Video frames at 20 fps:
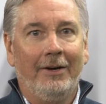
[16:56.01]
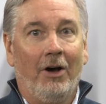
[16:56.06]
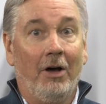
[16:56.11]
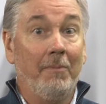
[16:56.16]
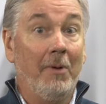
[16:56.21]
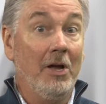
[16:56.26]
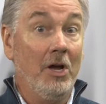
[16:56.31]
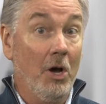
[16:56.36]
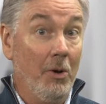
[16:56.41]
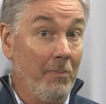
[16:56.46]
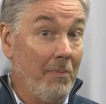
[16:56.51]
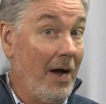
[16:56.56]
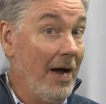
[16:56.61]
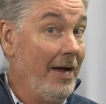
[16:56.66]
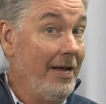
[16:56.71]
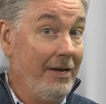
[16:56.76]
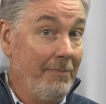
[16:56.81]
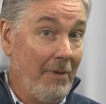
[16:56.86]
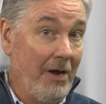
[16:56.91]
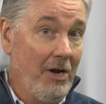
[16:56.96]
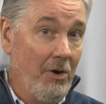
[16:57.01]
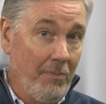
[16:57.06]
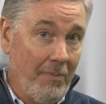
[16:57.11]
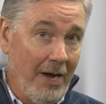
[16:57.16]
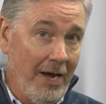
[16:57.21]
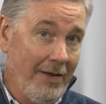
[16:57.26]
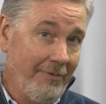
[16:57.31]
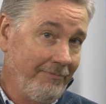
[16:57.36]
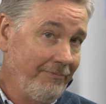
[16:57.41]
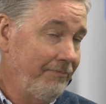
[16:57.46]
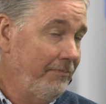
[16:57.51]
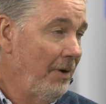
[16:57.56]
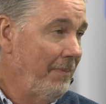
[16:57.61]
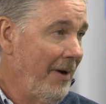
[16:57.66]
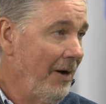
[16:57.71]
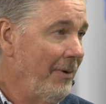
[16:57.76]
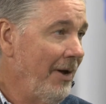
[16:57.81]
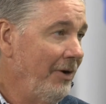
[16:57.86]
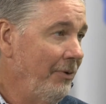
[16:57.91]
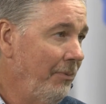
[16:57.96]
in my own mind
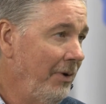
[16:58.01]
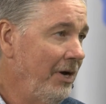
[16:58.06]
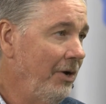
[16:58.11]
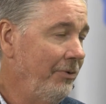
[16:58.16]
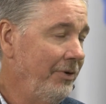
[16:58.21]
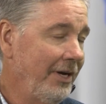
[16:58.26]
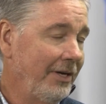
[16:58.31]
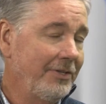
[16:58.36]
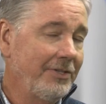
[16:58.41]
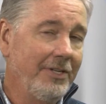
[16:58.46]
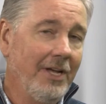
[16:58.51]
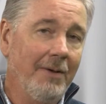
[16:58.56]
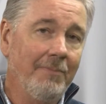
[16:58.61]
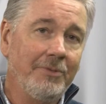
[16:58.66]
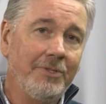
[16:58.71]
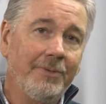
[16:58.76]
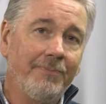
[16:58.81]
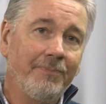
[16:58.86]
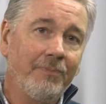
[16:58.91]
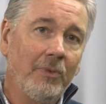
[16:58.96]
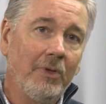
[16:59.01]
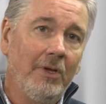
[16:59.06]
about my own next steps.